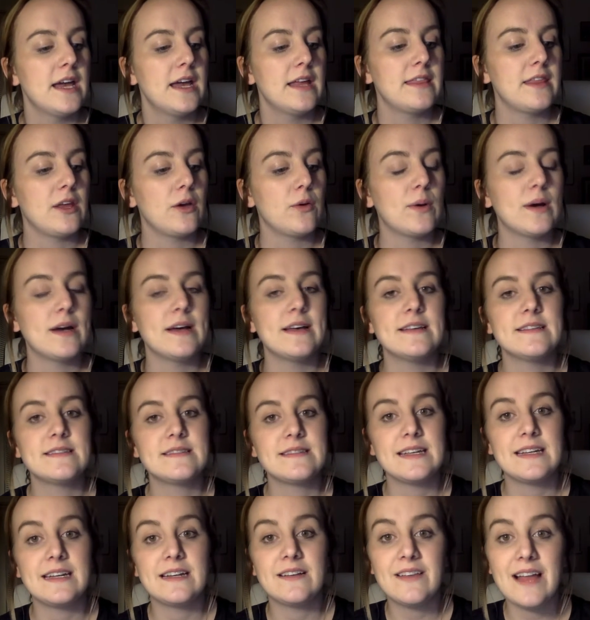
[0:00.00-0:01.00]
there was
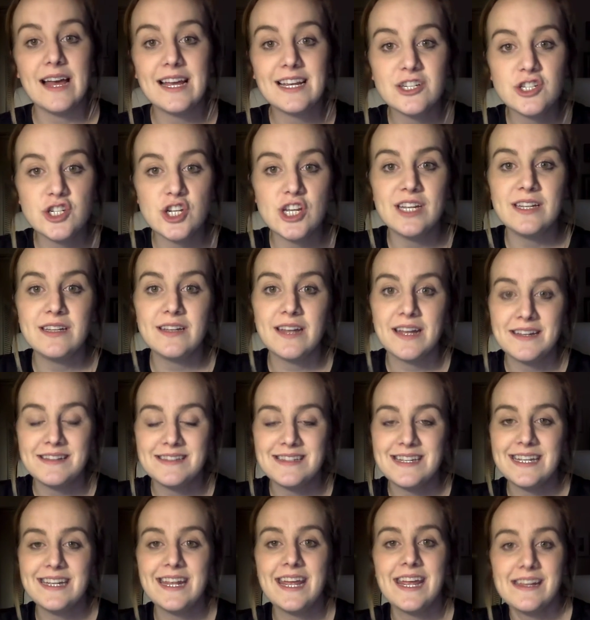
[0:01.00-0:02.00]
an election in
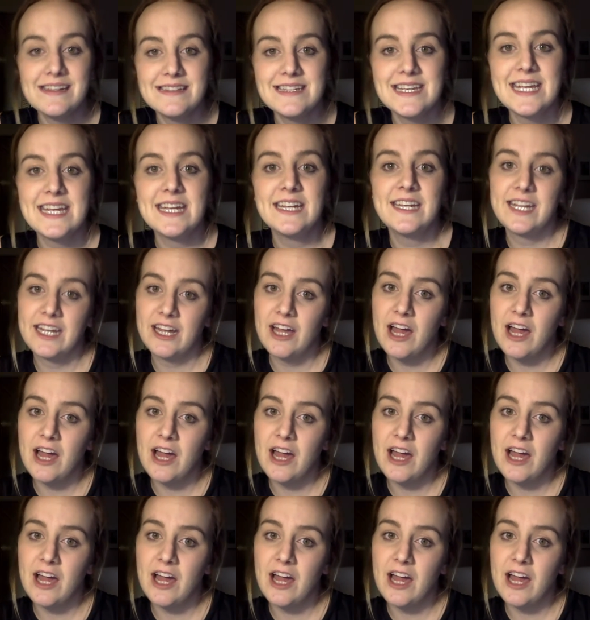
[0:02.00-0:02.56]
1918 in